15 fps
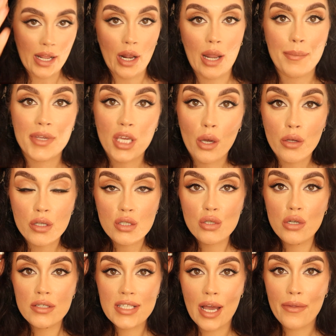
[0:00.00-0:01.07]
Now let me go and
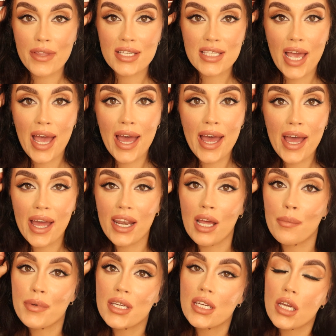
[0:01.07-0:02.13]
sort out this hair and
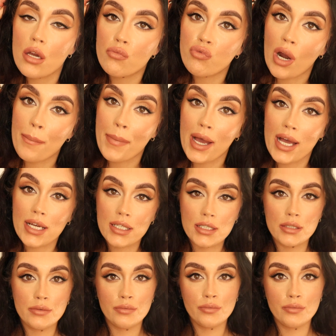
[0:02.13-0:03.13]
I'll be right back.